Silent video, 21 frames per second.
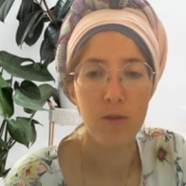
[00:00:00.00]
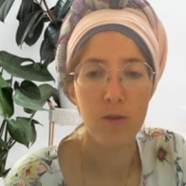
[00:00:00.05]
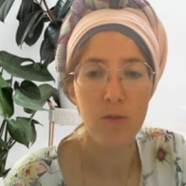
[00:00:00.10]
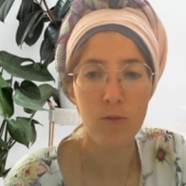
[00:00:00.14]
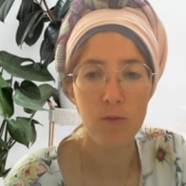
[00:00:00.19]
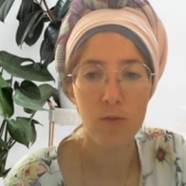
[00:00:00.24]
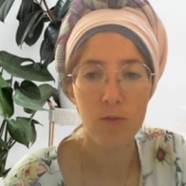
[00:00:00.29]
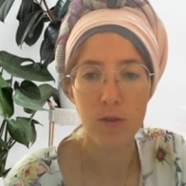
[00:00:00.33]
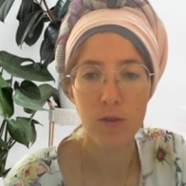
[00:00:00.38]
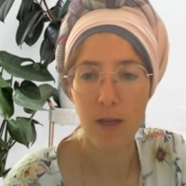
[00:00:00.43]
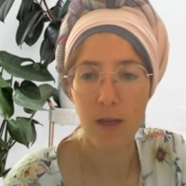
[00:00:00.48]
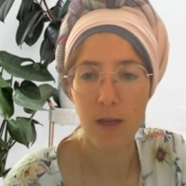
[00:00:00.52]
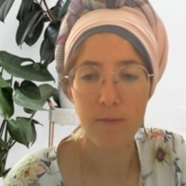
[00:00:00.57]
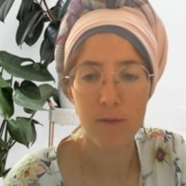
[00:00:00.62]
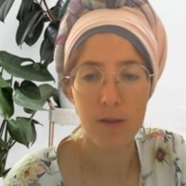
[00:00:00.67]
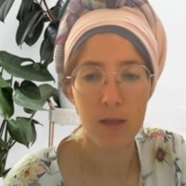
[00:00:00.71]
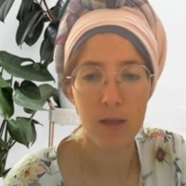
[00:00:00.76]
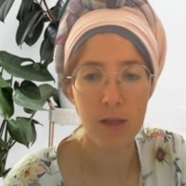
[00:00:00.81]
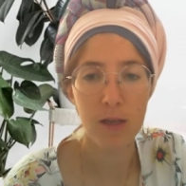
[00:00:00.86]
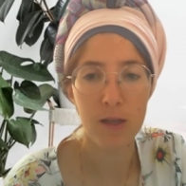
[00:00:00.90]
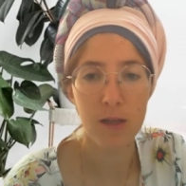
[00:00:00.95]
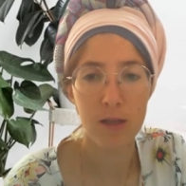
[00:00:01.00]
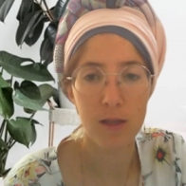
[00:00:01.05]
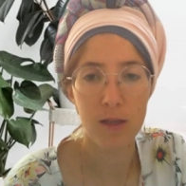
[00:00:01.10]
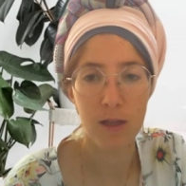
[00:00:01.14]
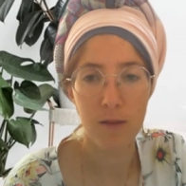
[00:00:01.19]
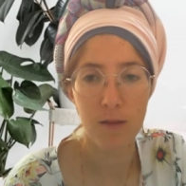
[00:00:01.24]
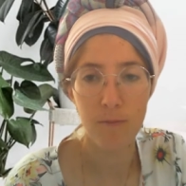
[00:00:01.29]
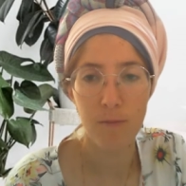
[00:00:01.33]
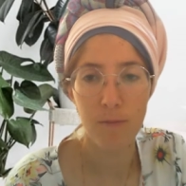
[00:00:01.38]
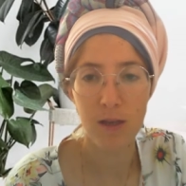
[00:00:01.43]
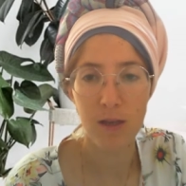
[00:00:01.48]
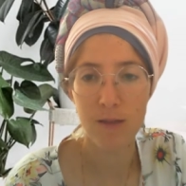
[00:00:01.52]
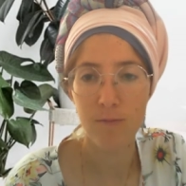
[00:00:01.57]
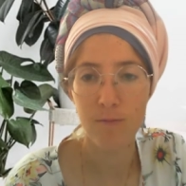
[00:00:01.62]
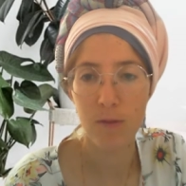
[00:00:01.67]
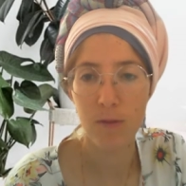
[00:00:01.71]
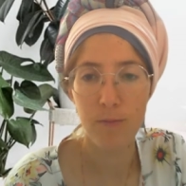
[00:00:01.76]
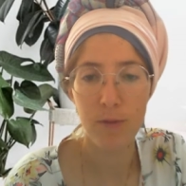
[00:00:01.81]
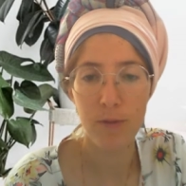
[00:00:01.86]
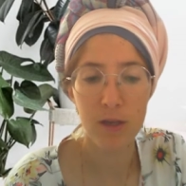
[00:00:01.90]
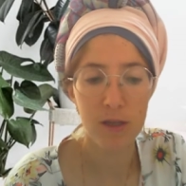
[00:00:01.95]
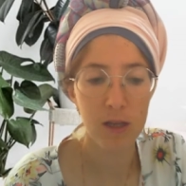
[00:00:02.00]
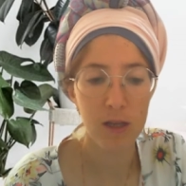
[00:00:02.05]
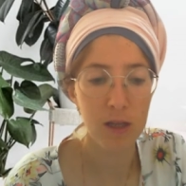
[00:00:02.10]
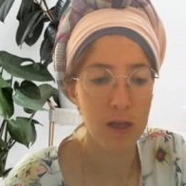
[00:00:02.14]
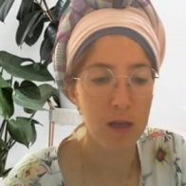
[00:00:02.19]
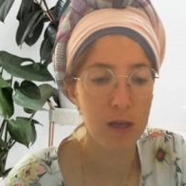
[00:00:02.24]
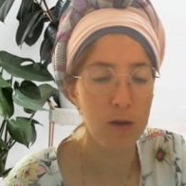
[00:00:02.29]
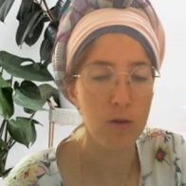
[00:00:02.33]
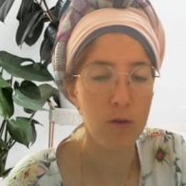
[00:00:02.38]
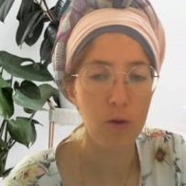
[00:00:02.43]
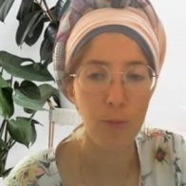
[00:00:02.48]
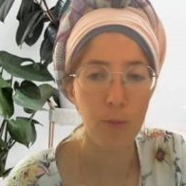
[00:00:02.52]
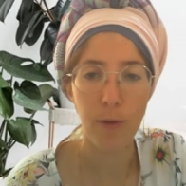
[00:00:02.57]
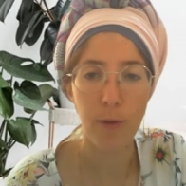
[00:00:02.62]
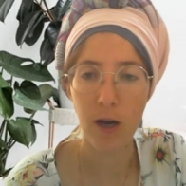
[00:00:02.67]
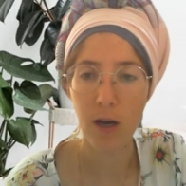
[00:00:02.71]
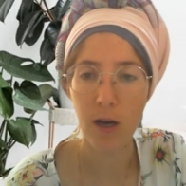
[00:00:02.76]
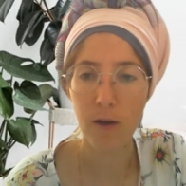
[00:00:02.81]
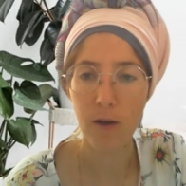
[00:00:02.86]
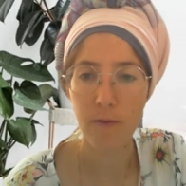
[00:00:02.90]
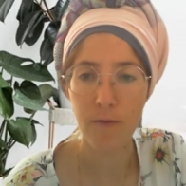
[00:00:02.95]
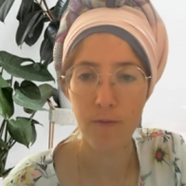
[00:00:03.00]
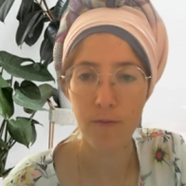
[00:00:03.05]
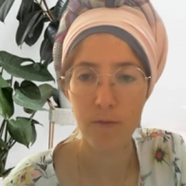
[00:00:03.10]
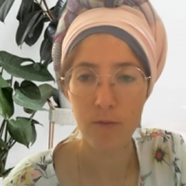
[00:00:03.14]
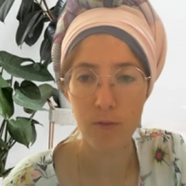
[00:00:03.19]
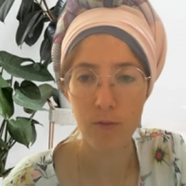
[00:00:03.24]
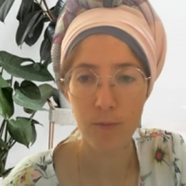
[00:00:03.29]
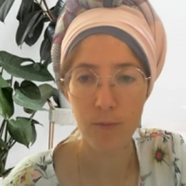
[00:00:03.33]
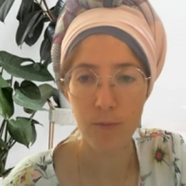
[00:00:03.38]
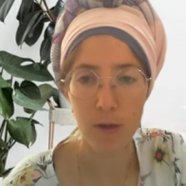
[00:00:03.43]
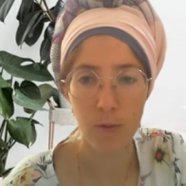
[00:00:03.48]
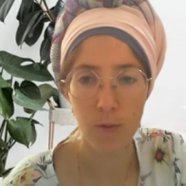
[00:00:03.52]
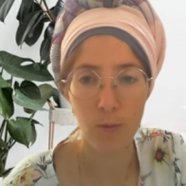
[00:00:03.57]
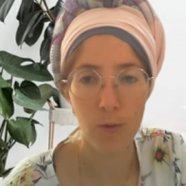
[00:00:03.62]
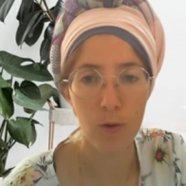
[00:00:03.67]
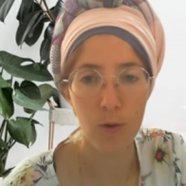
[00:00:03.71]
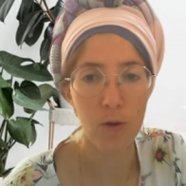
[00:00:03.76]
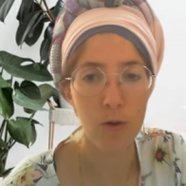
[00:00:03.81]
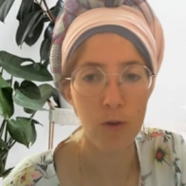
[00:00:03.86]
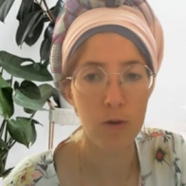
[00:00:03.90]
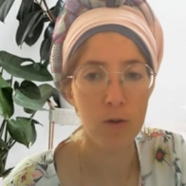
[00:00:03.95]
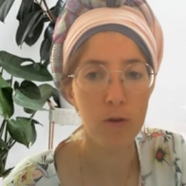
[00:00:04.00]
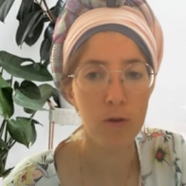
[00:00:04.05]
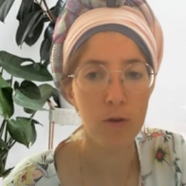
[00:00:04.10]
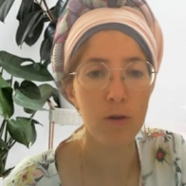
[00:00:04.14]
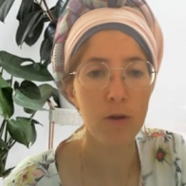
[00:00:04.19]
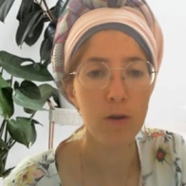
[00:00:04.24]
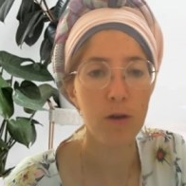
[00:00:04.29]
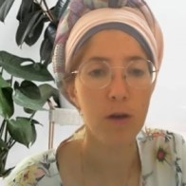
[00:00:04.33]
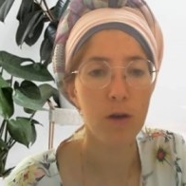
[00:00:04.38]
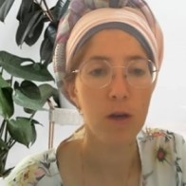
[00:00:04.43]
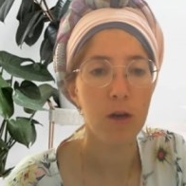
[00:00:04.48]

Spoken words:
do something that makes me busy, like go back to my work,